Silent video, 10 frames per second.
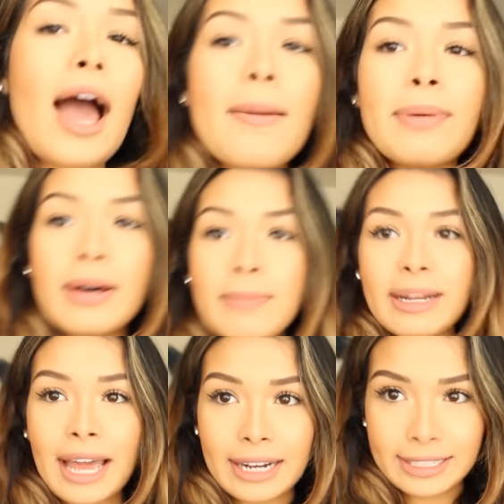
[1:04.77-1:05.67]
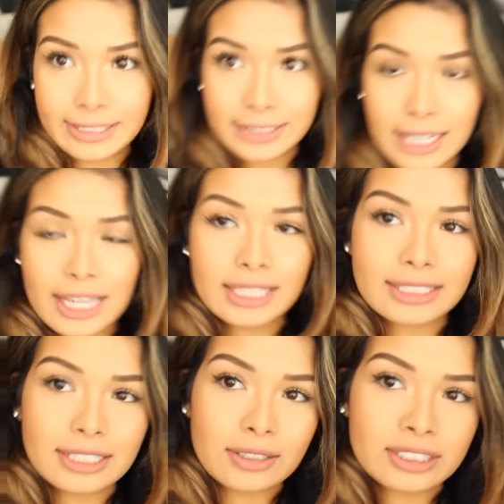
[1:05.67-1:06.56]
I put bananas in
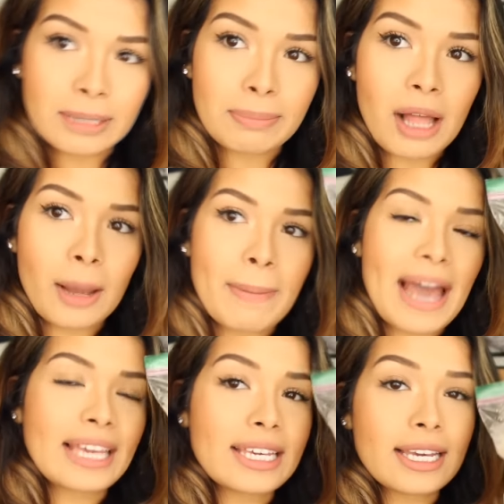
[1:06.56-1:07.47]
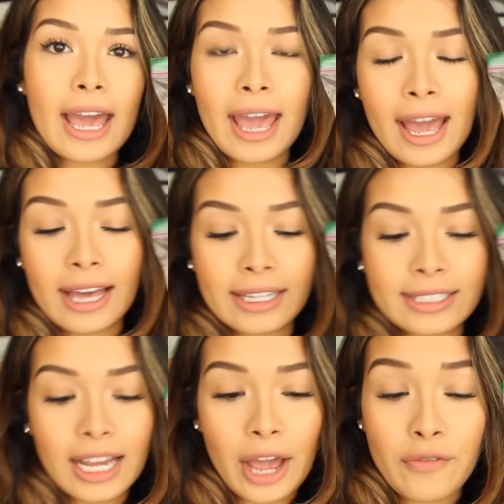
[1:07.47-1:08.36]
this little Ziploc baggie
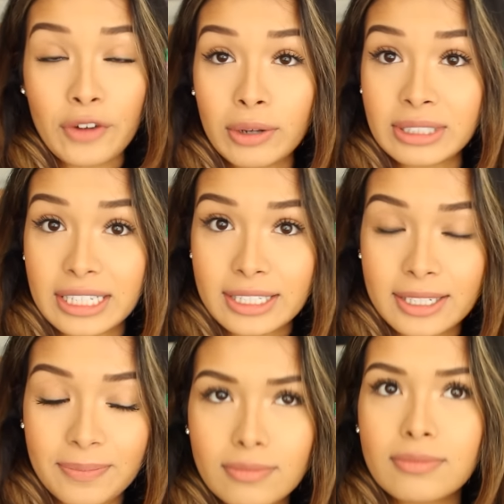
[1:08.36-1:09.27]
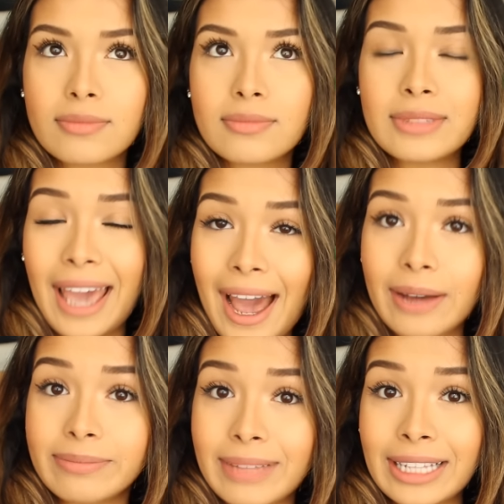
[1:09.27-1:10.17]
and I froze it
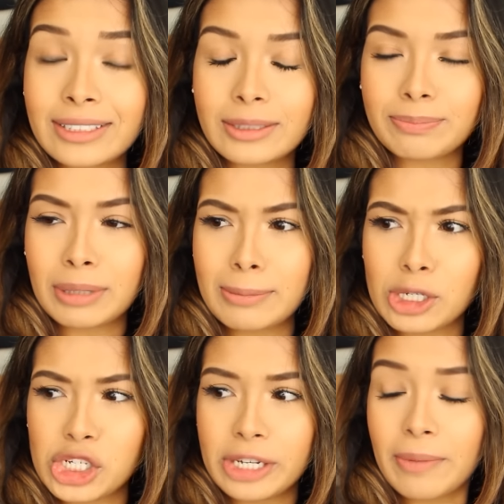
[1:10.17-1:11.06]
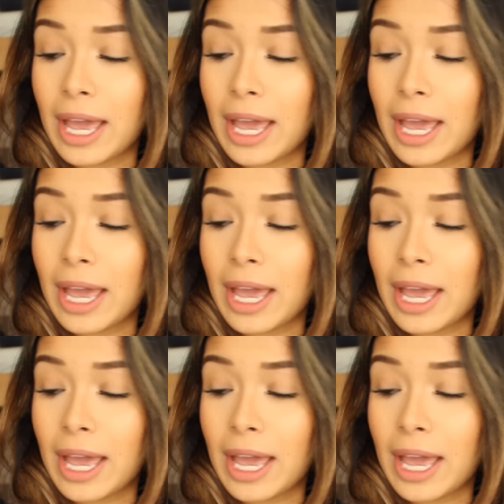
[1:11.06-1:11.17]
yeah, that's pretty much it.